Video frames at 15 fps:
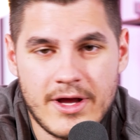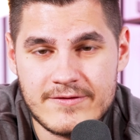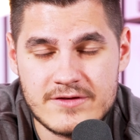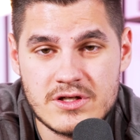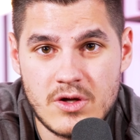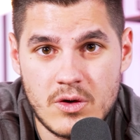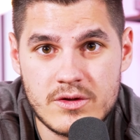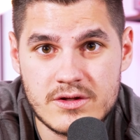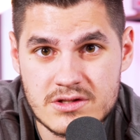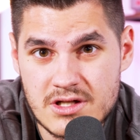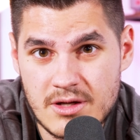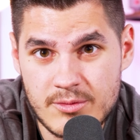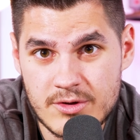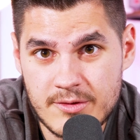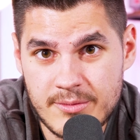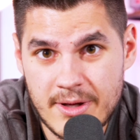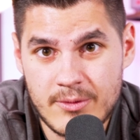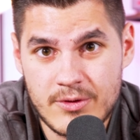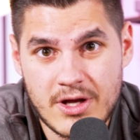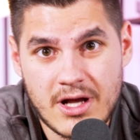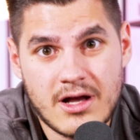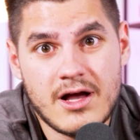have to know this number to be
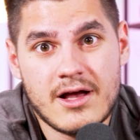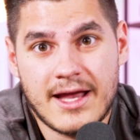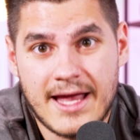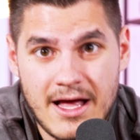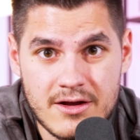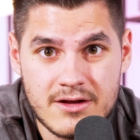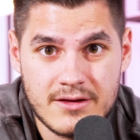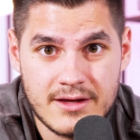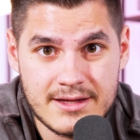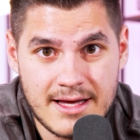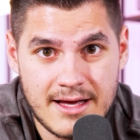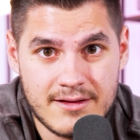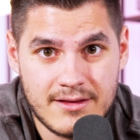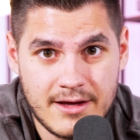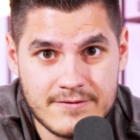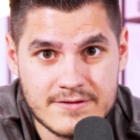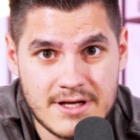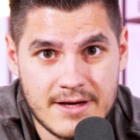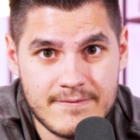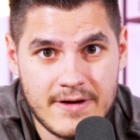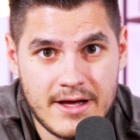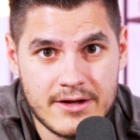able to calculate that
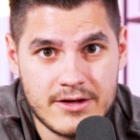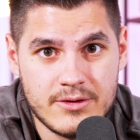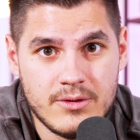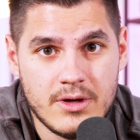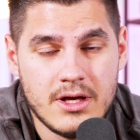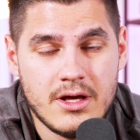lifetime value,